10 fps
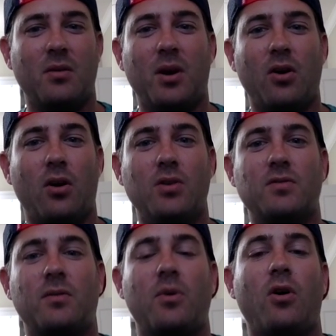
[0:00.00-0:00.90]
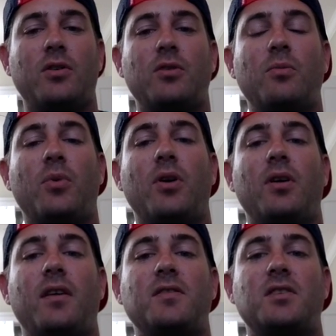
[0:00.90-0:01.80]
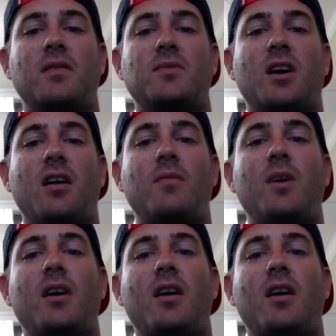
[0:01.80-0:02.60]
up my calls if I'm calling you, but at the same time,